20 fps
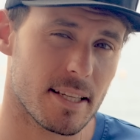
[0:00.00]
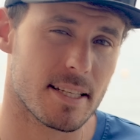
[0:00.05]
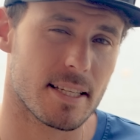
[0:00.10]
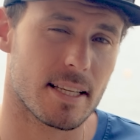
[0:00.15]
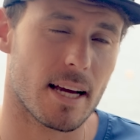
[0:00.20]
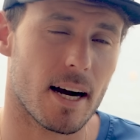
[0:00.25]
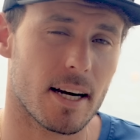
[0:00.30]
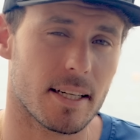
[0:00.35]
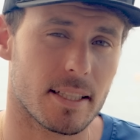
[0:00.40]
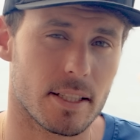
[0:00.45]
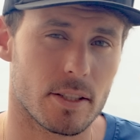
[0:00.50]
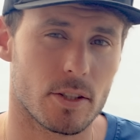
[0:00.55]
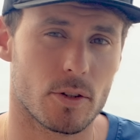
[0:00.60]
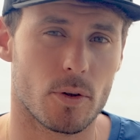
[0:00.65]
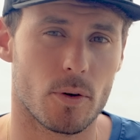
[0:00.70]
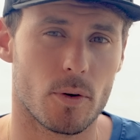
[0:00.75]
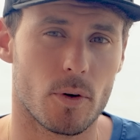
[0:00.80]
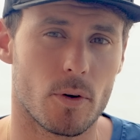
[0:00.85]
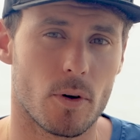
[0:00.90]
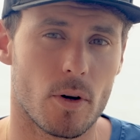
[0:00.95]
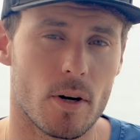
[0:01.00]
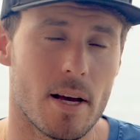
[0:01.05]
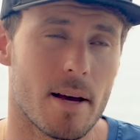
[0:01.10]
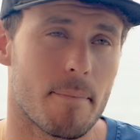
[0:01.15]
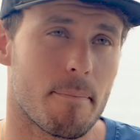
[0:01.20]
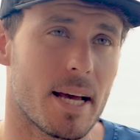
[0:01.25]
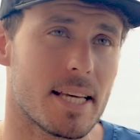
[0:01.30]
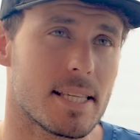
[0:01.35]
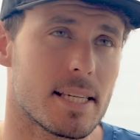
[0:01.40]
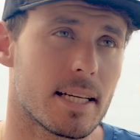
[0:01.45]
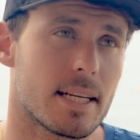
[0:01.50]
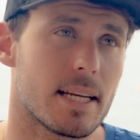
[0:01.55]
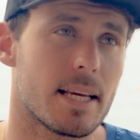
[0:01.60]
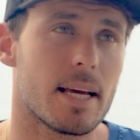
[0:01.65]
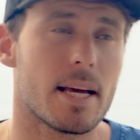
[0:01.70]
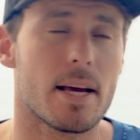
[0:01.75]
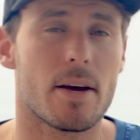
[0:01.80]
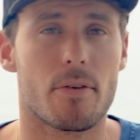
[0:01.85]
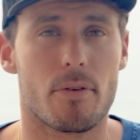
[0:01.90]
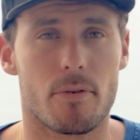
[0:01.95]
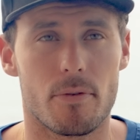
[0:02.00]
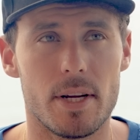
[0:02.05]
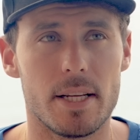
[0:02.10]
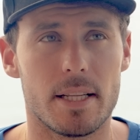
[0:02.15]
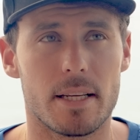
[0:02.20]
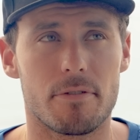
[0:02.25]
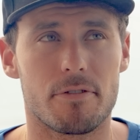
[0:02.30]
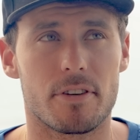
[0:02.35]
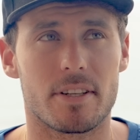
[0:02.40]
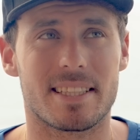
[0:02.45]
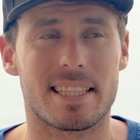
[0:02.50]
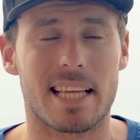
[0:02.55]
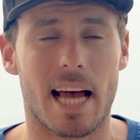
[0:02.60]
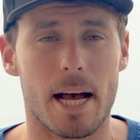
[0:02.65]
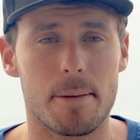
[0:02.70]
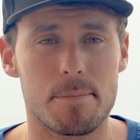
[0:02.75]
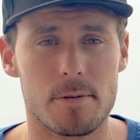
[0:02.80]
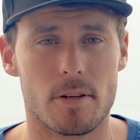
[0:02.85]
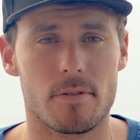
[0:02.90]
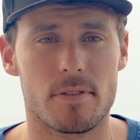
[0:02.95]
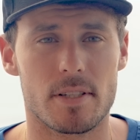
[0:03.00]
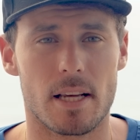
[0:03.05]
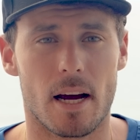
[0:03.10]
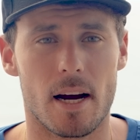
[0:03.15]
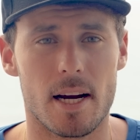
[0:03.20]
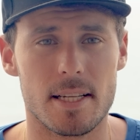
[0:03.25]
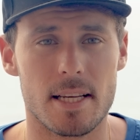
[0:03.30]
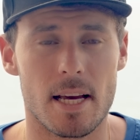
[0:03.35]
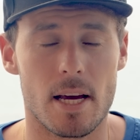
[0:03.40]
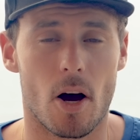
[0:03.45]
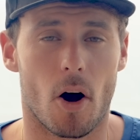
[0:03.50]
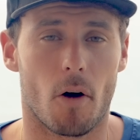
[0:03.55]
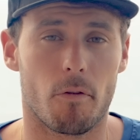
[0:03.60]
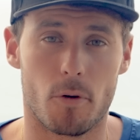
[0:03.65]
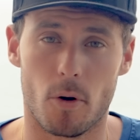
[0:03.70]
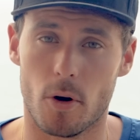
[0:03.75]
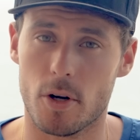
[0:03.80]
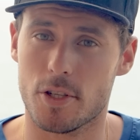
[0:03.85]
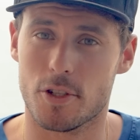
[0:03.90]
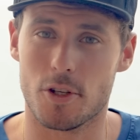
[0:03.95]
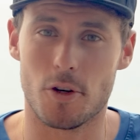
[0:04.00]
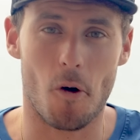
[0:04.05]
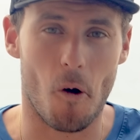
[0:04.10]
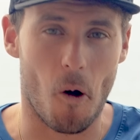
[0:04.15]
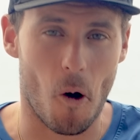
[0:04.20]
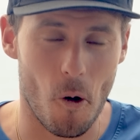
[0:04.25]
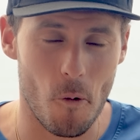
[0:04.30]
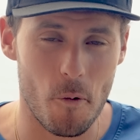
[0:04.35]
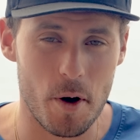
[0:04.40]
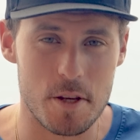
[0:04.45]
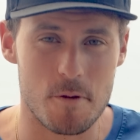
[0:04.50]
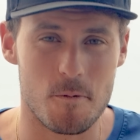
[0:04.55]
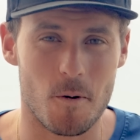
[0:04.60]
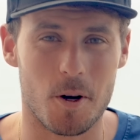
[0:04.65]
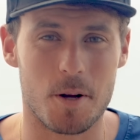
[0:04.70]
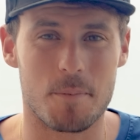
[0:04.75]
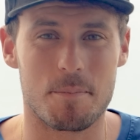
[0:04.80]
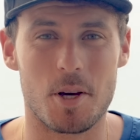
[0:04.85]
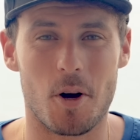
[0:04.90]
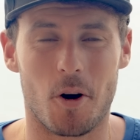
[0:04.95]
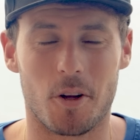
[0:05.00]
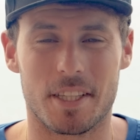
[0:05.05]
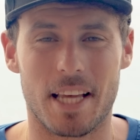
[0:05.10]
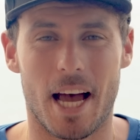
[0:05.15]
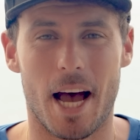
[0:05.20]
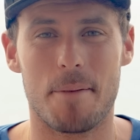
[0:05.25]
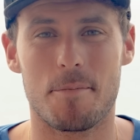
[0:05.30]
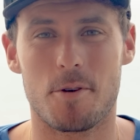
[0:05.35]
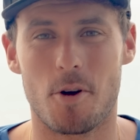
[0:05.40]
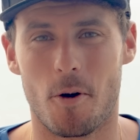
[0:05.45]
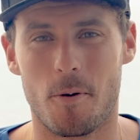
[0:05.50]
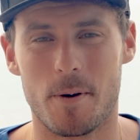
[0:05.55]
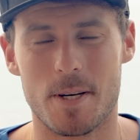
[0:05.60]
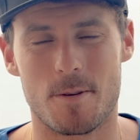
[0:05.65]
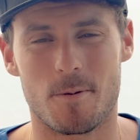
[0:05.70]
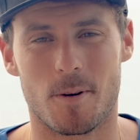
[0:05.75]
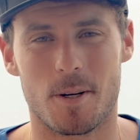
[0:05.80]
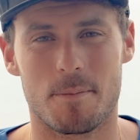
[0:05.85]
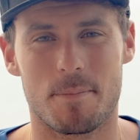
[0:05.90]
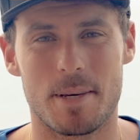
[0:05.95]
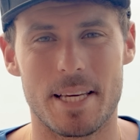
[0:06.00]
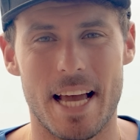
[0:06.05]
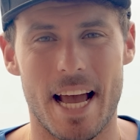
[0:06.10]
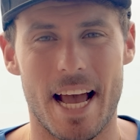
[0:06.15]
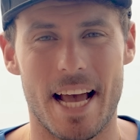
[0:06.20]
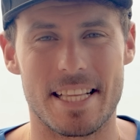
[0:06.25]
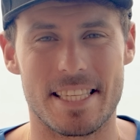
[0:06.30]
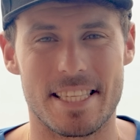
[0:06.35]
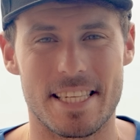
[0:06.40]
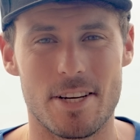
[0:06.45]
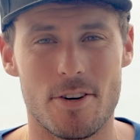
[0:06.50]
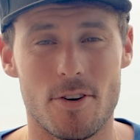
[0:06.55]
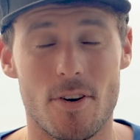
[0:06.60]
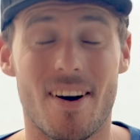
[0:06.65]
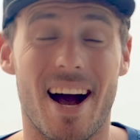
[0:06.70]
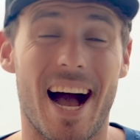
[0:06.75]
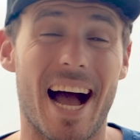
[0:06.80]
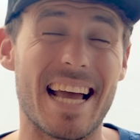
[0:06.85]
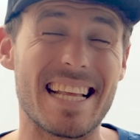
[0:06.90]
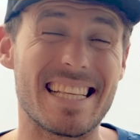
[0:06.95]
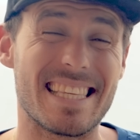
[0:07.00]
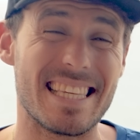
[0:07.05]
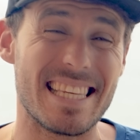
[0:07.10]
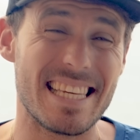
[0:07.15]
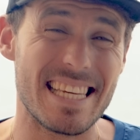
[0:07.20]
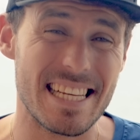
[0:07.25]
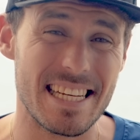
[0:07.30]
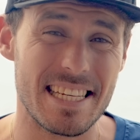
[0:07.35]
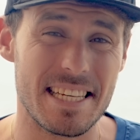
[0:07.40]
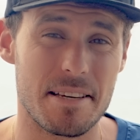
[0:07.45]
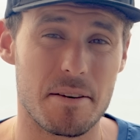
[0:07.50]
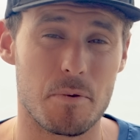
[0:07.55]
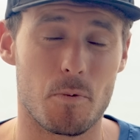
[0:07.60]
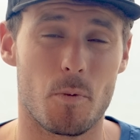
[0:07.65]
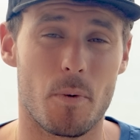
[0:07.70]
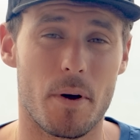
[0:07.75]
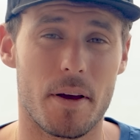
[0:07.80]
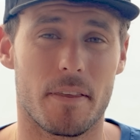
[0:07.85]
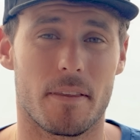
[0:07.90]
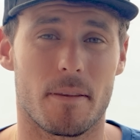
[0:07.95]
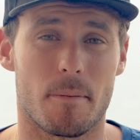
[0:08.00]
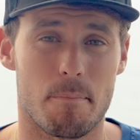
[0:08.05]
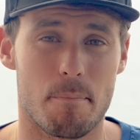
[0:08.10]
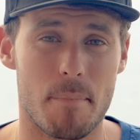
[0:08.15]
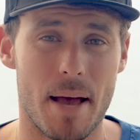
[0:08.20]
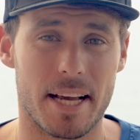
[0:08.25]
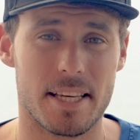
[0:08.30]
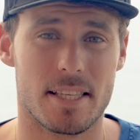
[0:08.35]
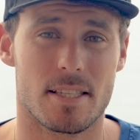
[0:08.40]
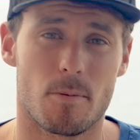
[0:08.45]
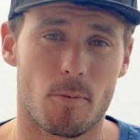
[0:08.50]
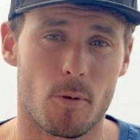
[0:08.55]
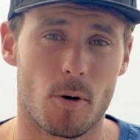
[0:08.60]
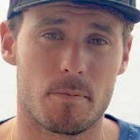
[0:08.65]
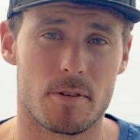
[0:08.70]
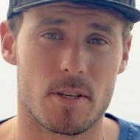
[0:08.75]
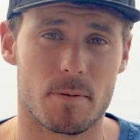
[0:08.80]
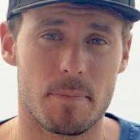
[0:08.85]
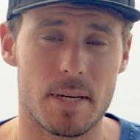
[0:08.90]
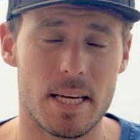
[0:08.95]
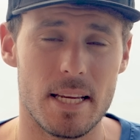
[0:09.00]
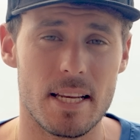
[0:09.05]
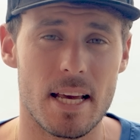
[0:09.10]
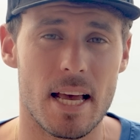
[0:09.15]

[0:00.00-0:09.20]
the start into basically 3 different types of start. Of course, you always want to be on time, you always want to be at 0, ideally with maximum speed.